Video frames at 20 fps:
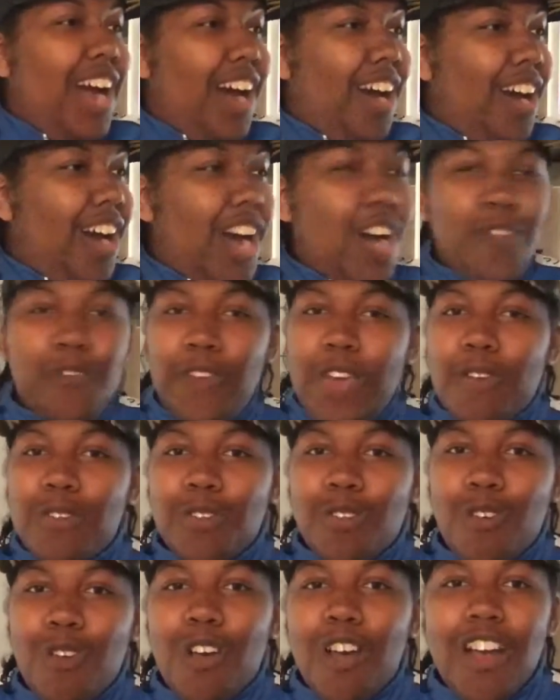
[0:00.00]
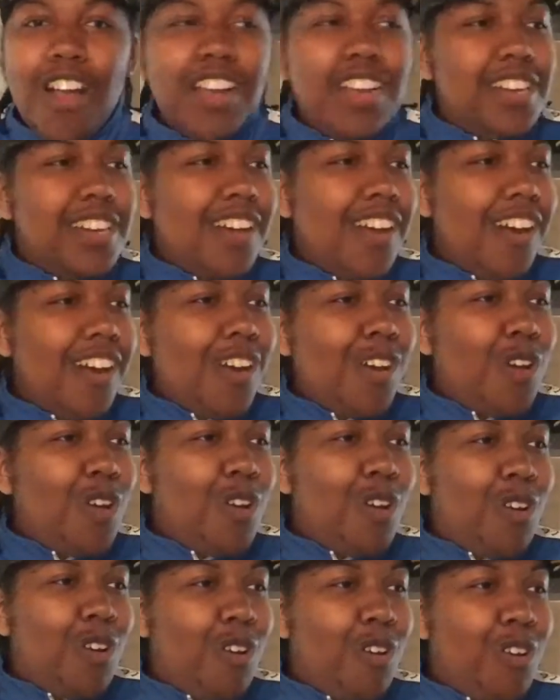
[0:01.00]
Uh, favorite horror.
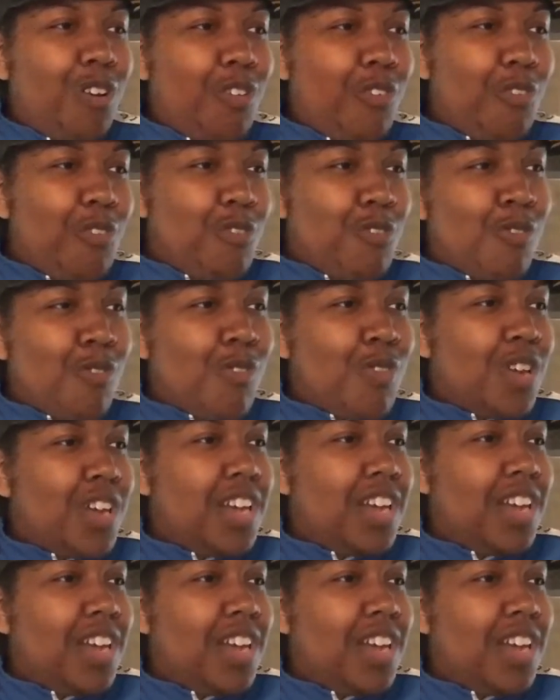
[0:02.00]
Ooh.